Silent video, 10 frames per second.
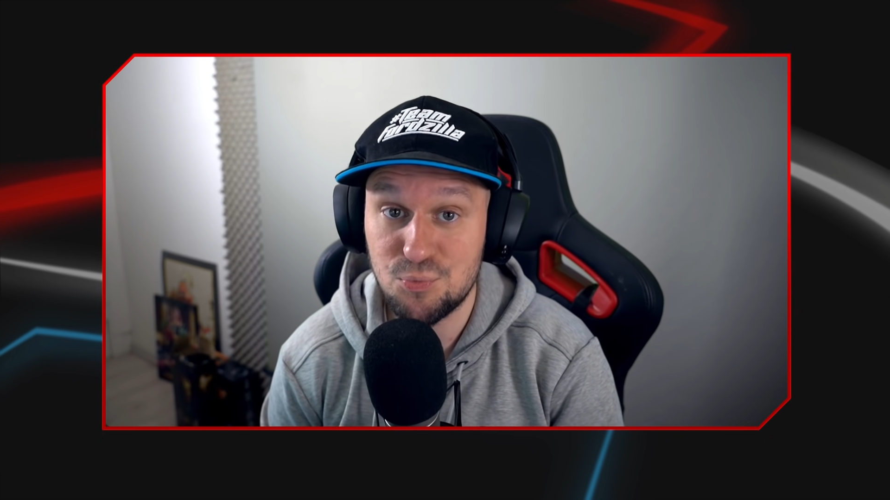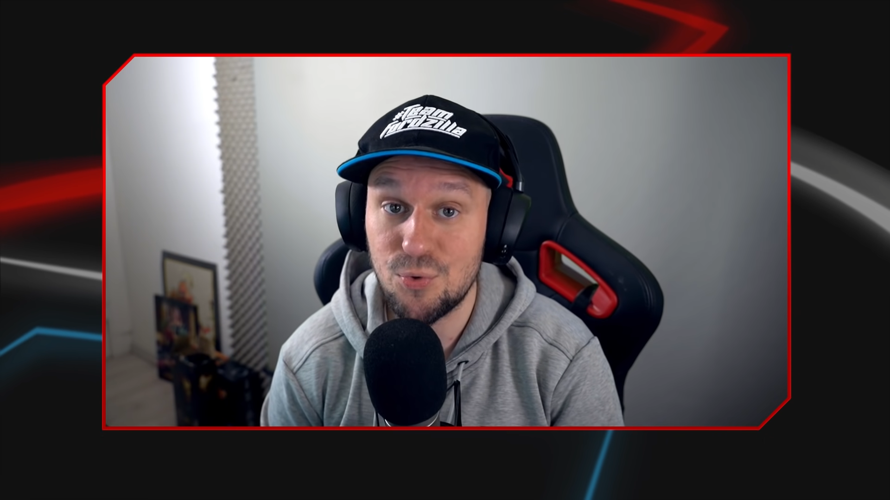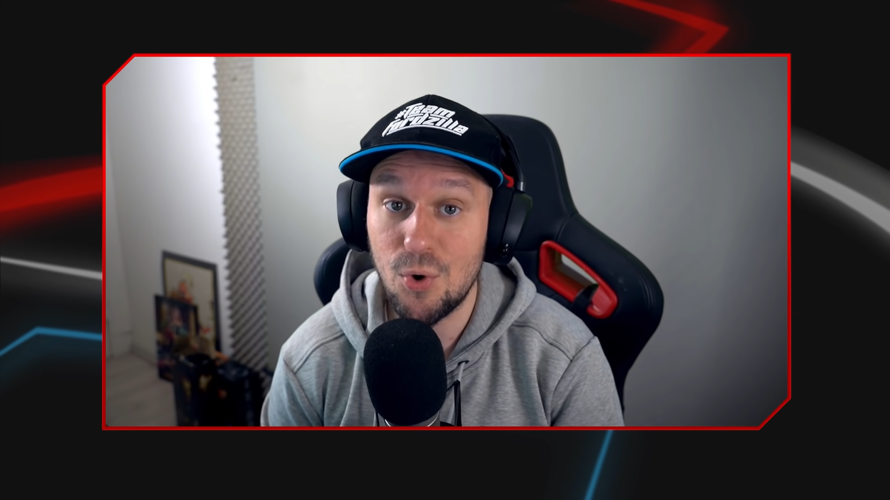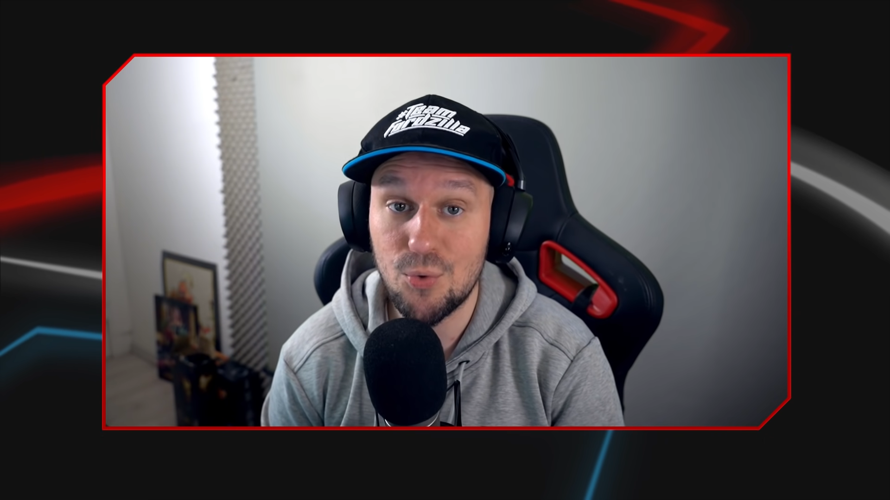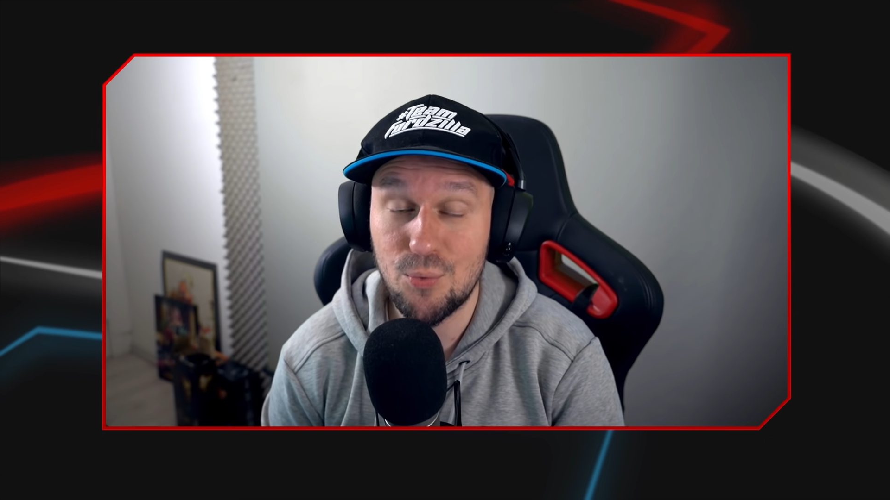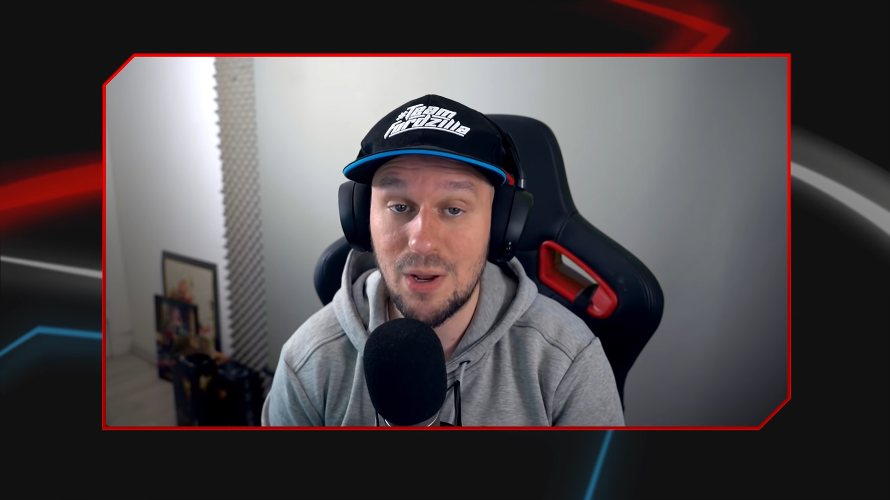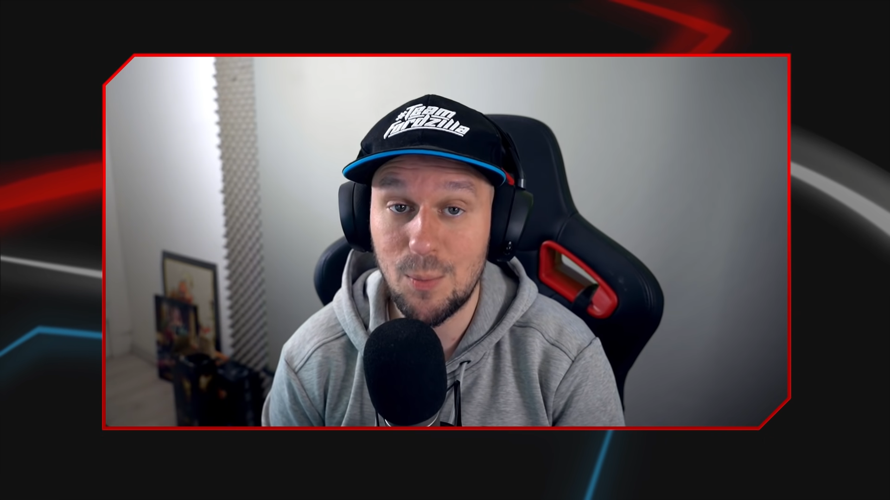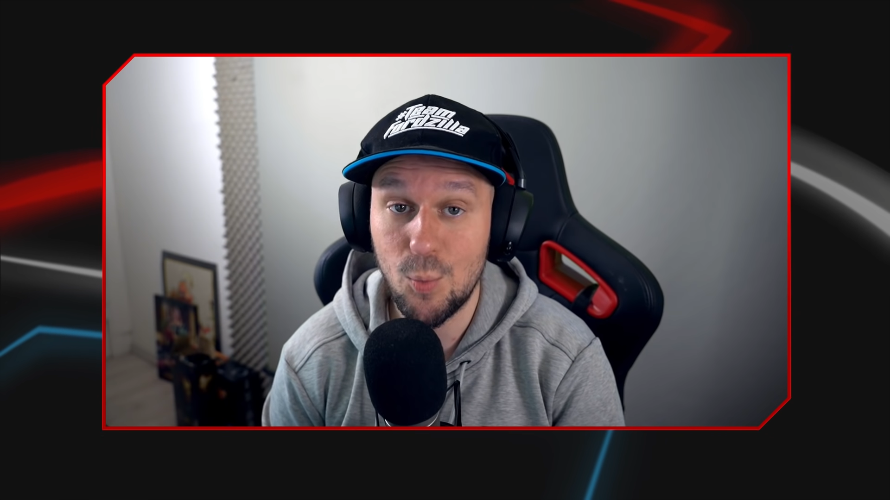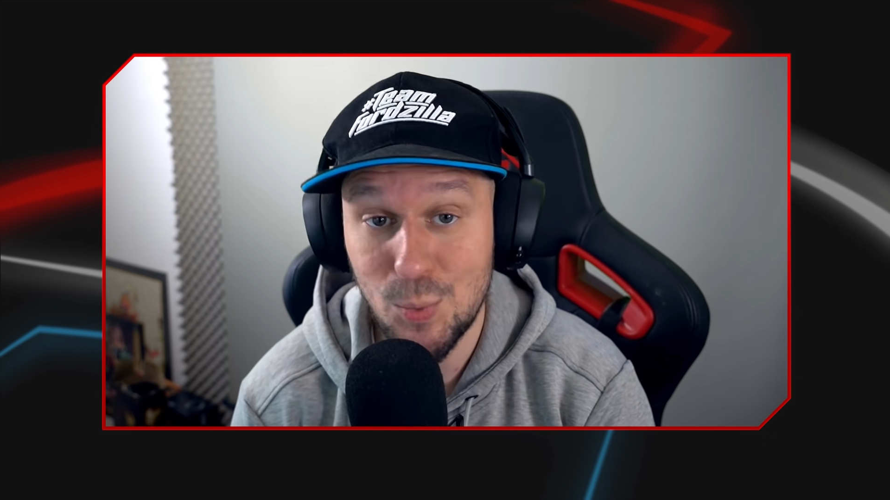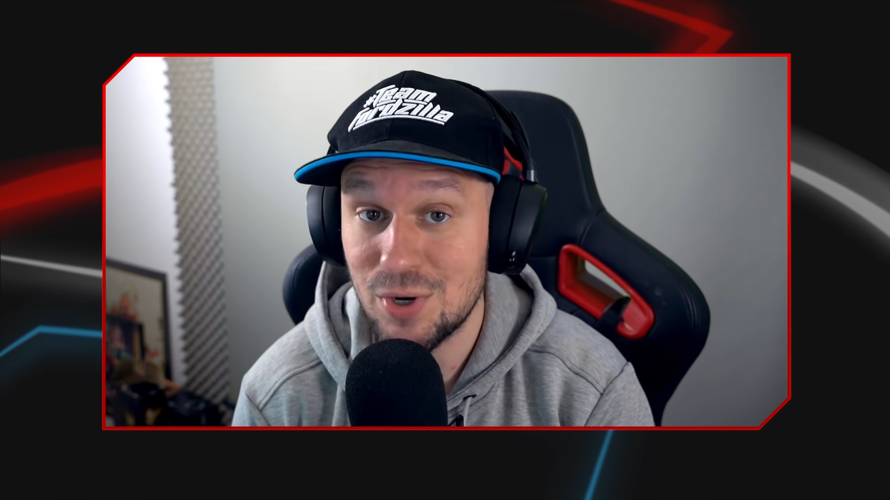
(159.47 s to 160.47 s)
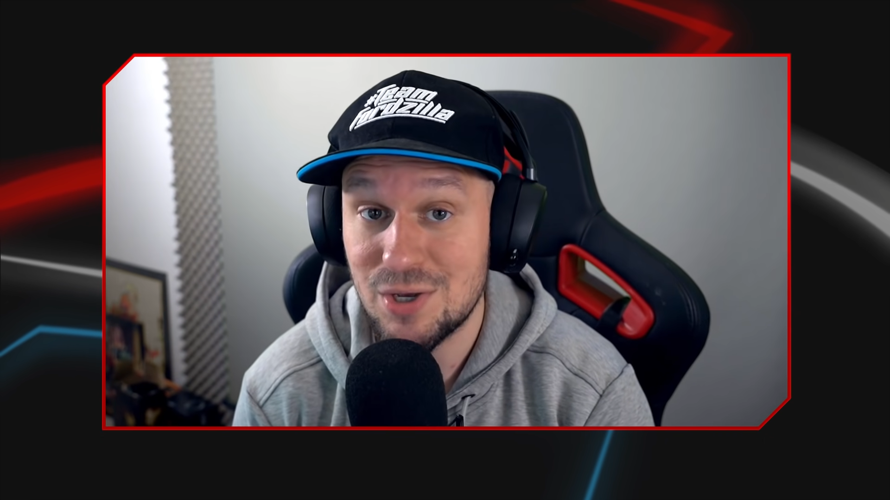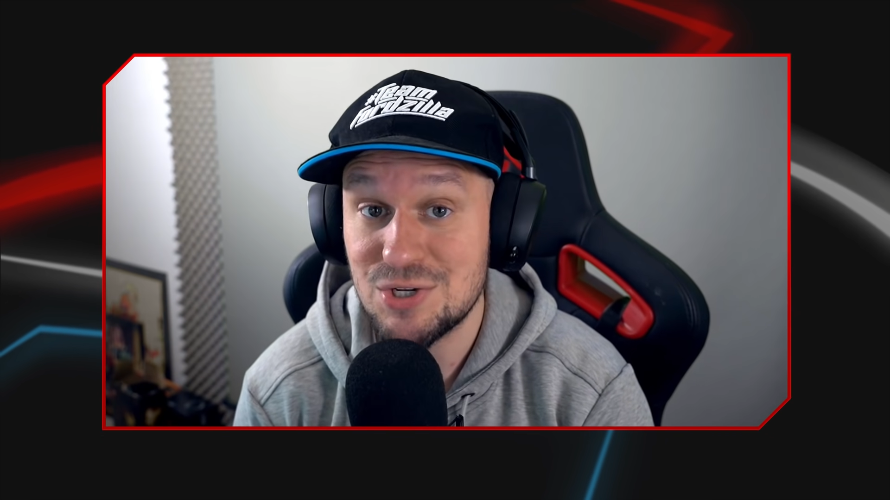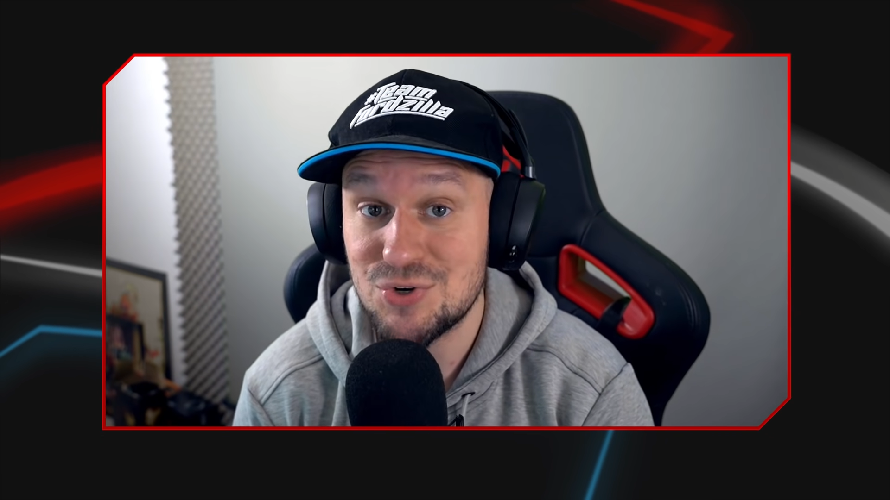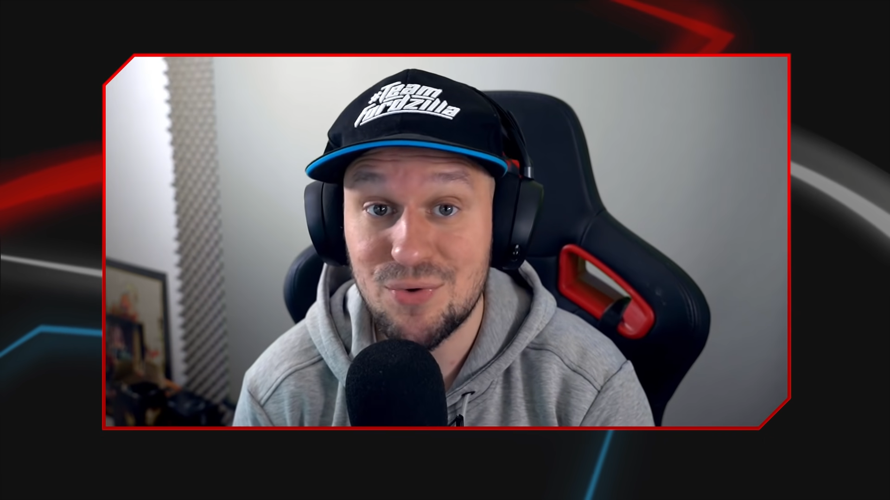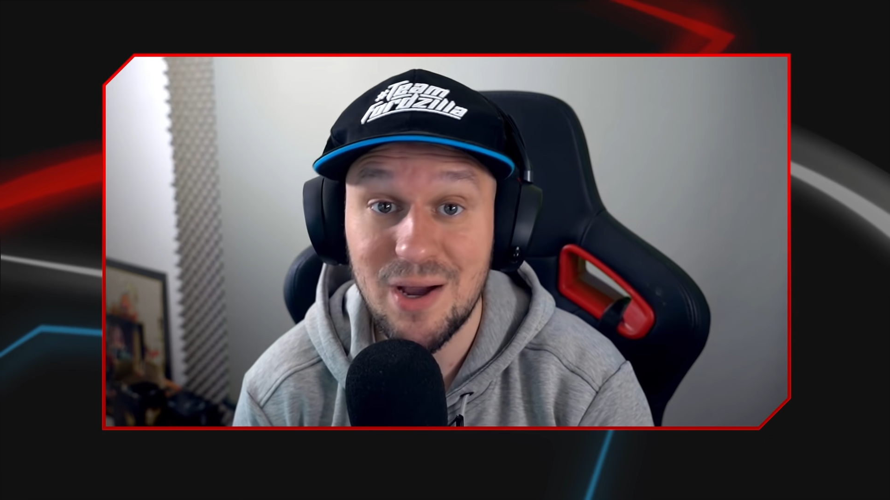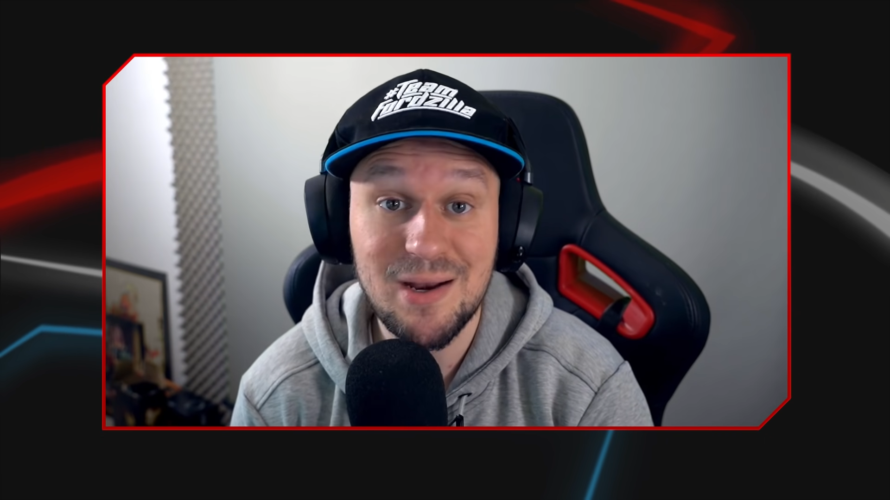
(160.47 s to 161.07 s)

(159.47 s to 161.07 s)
program where you can try it